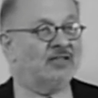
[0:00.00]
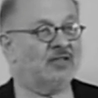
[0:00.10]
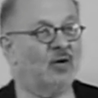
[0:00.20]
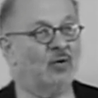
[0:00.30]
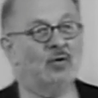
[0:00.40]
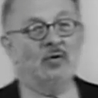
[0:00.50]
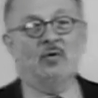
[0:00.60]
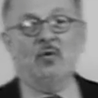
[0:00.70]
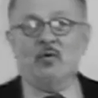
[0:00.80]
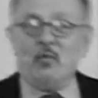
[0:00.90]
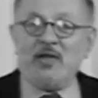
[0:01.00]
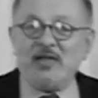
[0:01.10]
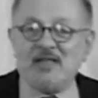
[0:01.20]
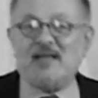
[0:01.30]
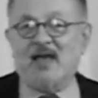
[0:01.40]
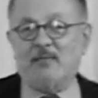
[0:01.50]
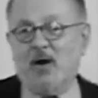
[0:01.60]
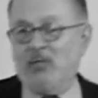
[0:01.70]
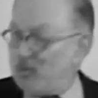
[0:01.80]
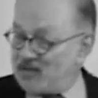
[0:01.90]
So we did take
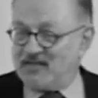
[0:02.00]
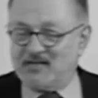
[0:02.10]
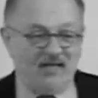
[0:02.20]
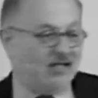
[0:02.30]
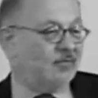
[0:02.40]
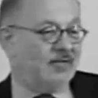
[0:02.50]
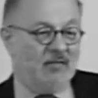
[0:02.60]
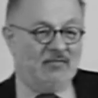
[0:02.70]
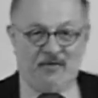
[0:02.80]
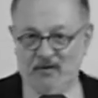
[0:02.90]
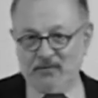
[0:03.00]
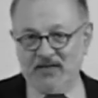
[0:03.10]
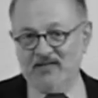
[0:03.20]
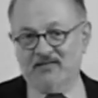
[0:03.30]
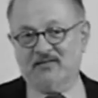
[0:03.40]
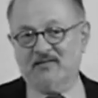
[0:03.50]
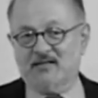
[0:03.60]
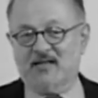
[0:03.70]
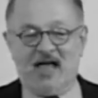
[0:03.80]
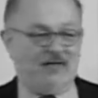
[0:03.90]
part. We went to see them. They were very pleased
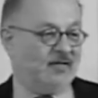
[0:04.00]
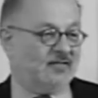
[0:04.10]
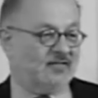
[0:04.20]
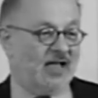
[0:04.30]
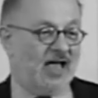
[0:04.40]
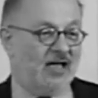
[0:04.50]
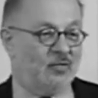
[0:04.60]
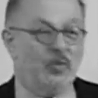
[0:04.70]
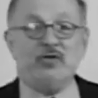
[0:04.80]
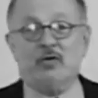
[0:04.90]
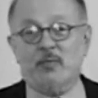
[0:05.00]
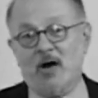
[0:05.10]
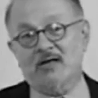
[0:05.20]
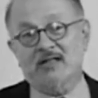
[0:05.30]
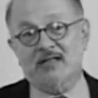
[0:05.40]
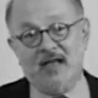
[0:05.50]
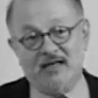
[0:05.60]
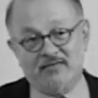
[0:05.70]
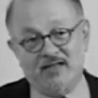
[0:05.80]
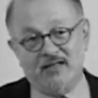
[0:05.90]
to have us, and we took part in the
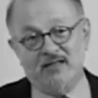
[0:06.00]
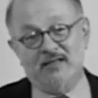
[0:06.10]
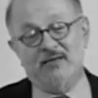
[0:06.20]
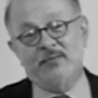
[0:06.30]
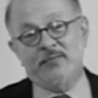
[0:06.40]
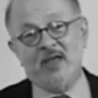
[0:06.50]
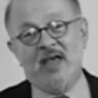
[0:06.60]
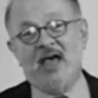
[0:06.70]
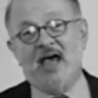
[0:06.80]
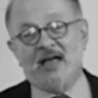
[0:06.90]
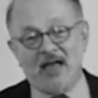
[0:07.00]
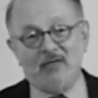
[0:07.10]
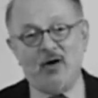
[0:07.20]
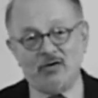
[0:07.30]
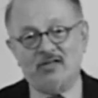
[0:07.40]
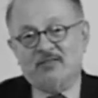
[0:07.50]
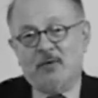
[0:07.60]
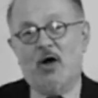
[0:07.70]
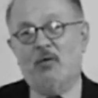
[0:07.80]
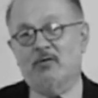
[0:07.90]
Day of Dignity. And I wrote this
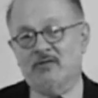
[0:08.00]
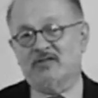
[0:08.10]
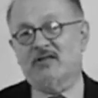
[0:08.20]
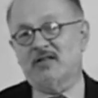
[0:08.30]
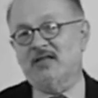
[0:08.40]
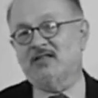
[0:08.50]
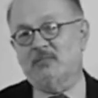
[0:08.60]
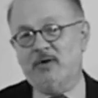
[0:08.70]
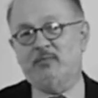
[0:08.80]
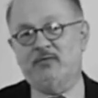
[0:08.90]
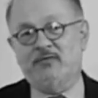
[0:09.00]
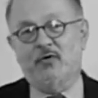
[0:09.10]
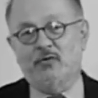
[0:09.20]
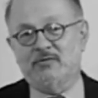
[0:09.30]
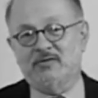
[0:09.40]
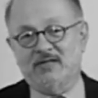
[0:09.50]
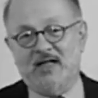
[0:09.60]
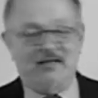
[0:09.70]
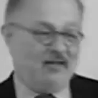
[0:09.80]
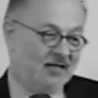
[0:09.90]
poem originally to be performed
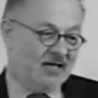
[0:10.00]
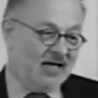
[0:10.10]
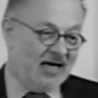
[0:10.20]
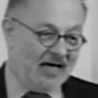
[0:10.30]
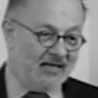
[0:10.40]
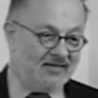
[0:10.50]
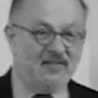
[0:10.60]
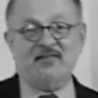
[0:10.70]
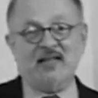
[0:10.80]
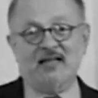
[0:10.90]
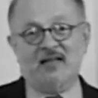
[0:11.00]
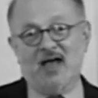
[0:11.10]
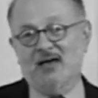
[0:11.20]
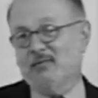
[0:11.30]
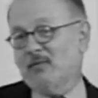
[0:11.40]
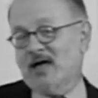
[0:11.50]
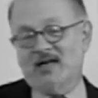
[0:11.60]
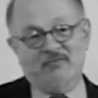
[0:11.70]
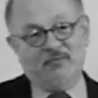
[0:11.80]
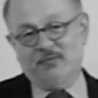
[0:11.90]
then. And since that time,
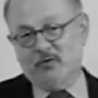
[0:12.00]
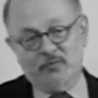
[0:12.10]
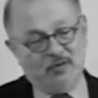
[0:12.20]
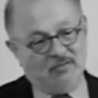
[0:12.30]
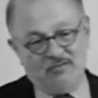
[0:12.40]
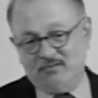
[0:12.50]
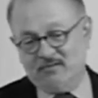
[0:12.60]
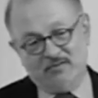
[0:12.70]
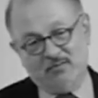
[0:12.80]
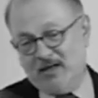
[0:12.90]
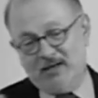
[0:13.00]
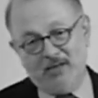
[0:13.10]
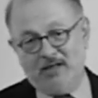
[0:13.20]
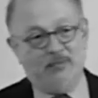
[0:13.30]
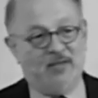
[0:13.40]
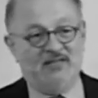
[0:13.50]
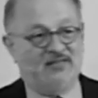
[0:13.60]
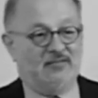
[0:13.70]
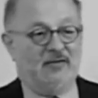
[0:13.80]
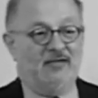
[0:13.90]
I have performed it many, many
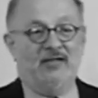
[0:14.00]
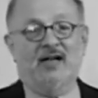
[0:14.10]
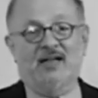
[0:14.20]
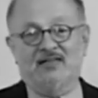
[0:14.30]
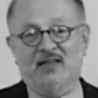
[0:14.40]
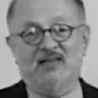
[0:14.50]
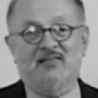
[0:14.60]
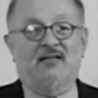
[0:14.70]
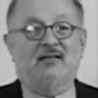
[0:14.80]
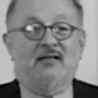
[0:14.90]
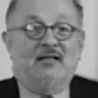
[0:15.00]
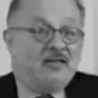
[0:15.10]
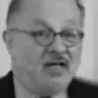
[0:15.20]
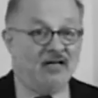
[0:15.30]
places around the United States and in Italy,